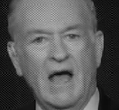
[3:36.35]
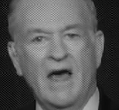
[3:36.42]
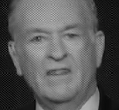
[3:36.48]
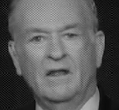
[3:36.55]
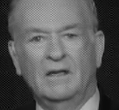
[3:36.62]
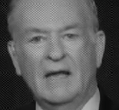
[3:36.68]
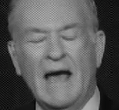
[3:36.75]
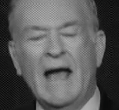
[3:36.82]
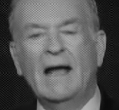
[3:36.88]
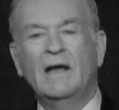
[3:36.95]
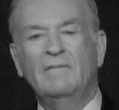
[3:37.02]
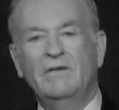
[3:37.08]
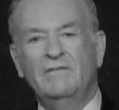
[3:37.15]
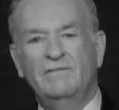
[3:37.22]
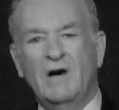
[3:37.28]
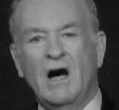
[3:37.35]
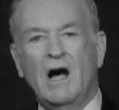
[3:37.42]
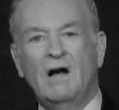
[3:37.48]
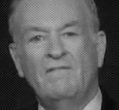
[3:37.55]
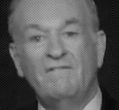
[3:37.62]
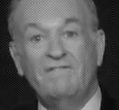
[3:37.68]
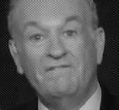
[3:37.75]
And the lack of
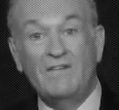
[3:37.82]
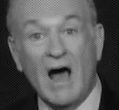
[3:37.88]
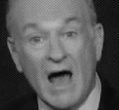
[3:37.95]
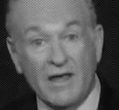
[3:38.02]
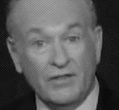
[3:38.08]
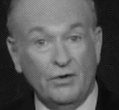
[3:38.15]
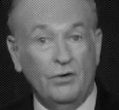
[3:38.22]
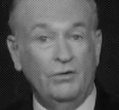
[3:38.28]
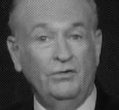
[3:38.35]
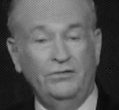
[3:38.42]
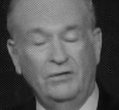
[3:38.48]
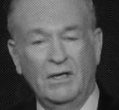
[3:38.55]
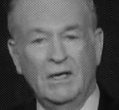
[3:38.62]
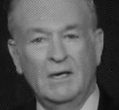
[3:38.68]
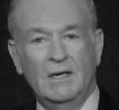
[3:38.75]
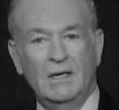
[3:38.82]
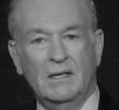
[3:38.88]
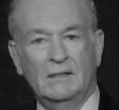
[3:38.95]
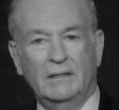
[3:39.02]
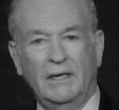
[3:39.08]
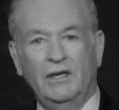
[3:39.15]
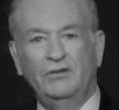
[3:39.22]
involved fathers
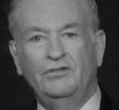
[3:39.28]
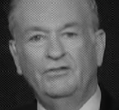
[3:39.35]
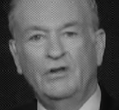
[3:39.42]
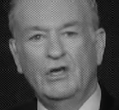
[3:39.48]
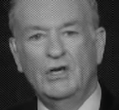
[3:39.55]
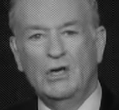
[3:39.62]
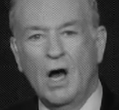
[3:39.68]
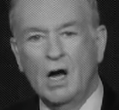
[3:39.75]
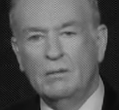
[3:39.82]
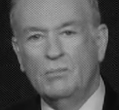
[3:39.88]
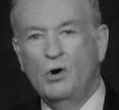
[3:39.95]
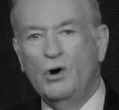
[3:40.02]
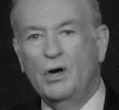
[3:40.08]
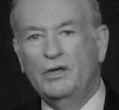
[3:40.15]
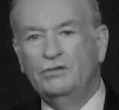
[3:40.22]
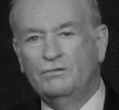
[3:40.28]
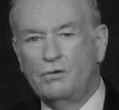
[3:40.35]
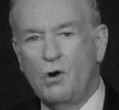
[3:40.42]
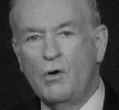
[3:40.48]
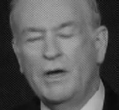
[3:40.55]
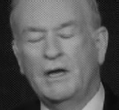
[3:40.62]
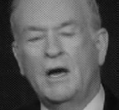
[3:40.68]
leads to young boys
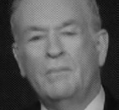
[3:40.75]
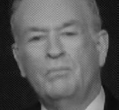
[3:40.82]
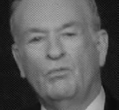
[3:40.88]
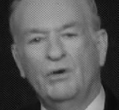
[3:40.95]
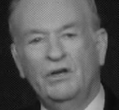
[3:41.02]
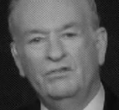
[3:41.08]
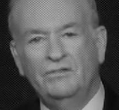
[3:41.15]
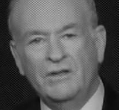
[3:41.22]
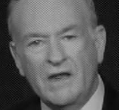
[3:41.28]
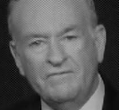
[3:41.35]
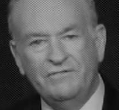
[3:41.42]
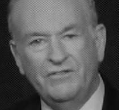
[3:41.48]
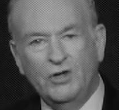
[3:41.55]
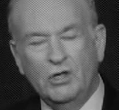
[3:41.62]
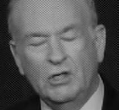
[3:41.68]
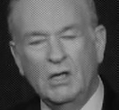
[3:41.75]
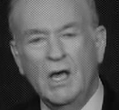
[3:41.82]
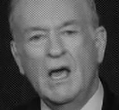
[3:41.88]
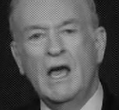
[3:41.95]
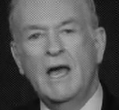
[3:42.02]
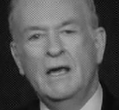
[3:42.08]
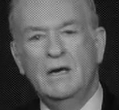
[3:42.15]
growing up
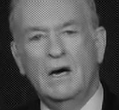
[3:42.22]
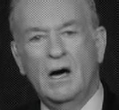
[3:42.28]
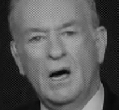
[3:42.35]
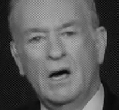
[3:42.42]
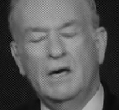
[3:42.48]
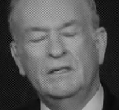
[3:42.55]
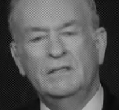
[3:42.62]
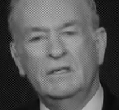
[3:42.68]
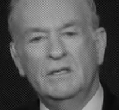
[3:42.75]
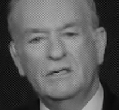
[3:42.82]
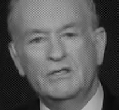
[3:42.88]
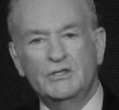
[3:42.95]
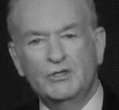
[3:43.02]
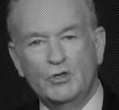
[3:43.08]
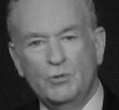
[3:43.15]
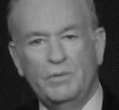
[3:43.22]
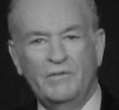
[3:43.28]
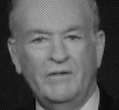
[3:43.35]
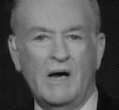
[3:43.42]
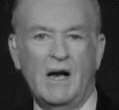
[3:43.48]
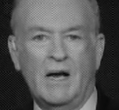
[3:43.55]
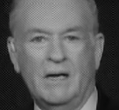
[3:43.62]
resentful and
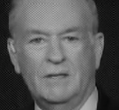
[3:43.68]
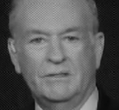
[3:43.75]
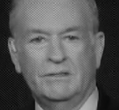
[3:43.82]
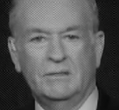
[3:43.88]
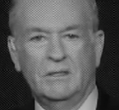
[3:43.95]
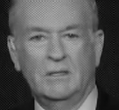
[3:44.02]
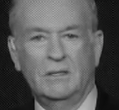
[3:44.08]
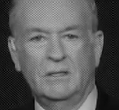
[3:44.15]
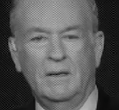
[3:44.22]
unsupervised.